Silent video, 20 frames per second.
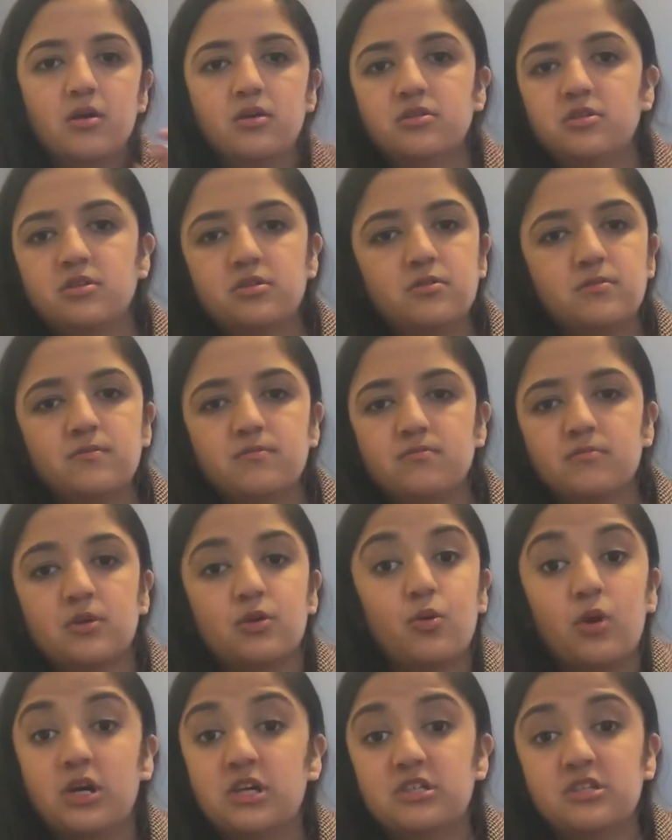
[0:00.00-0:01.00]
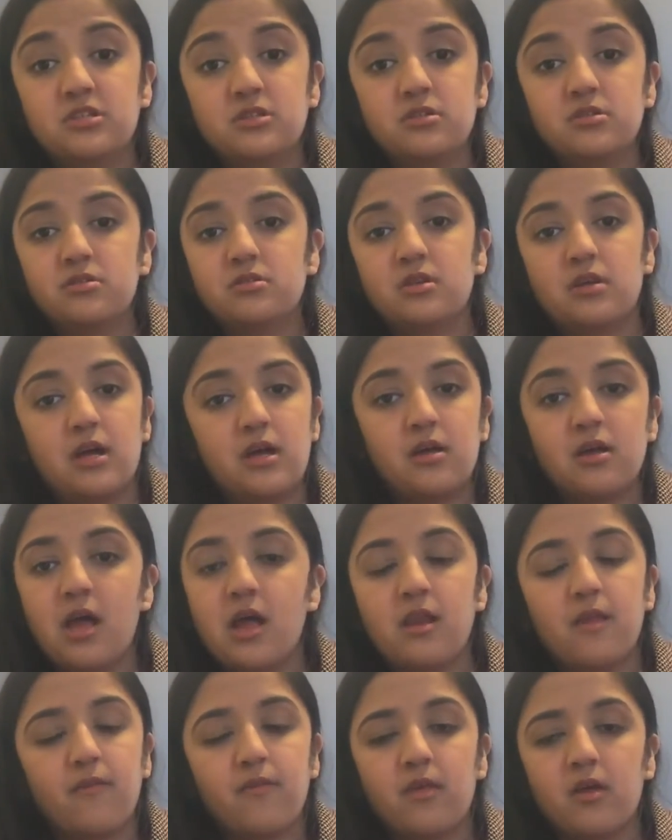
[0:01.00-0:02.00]
just questions,
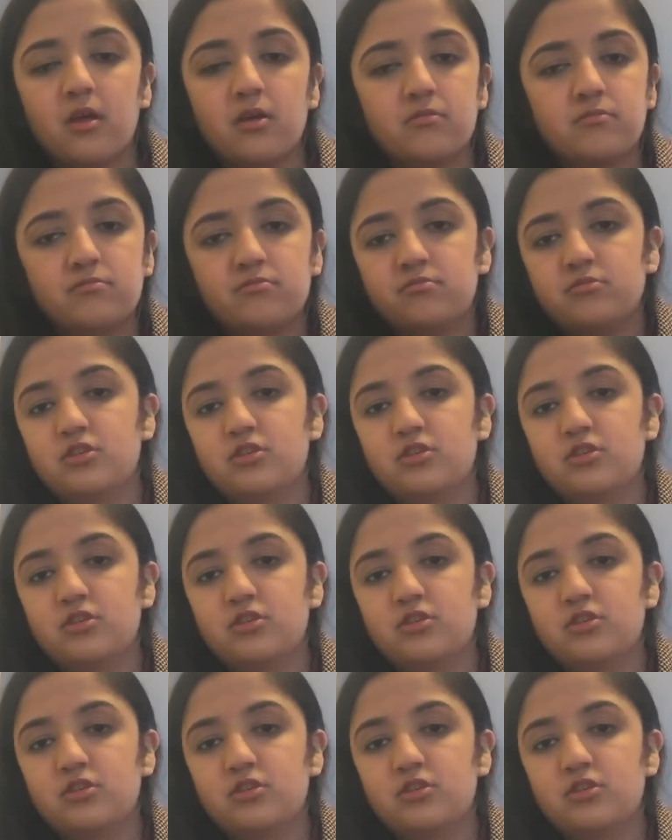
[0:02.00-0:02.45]
anything.